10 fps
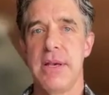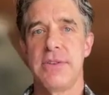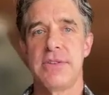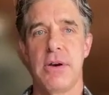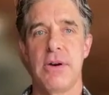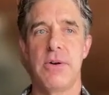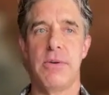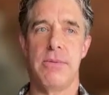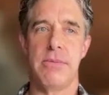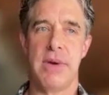
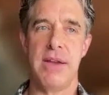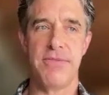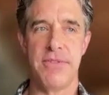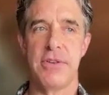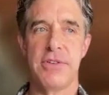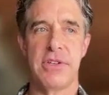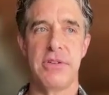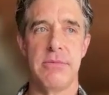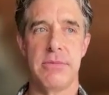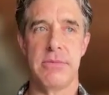So my first
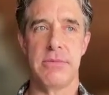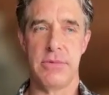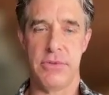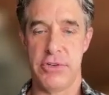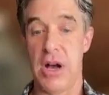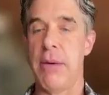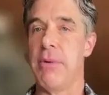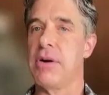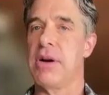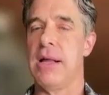job,
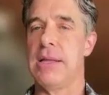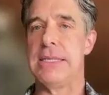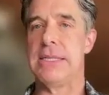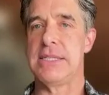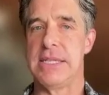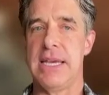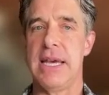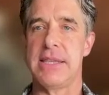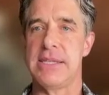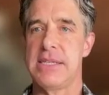I'll call it, is to
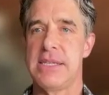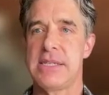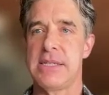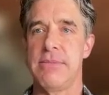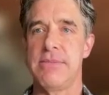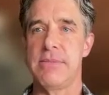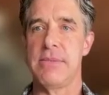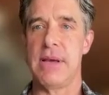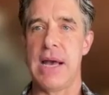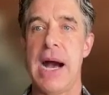get the system
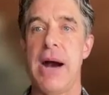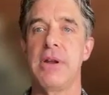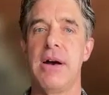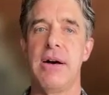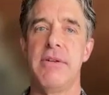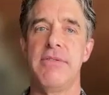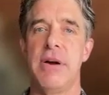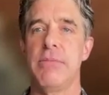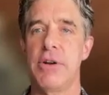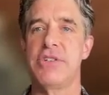out of
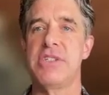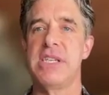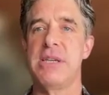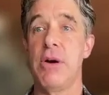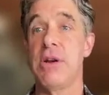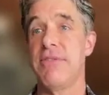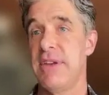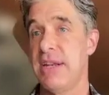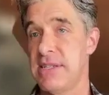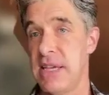emergency mode if
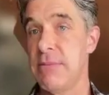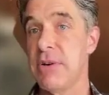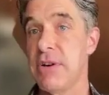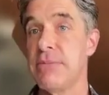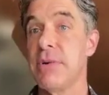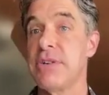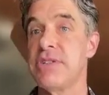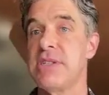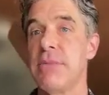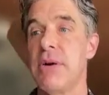it is in
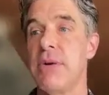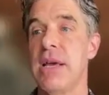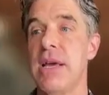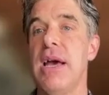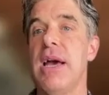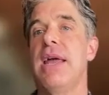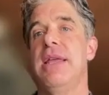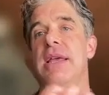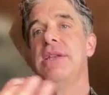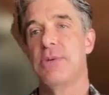emergency mode and
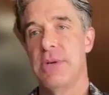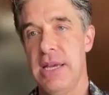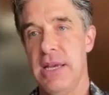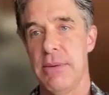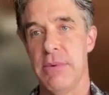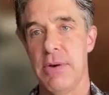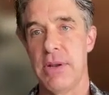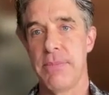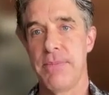into a healing mode.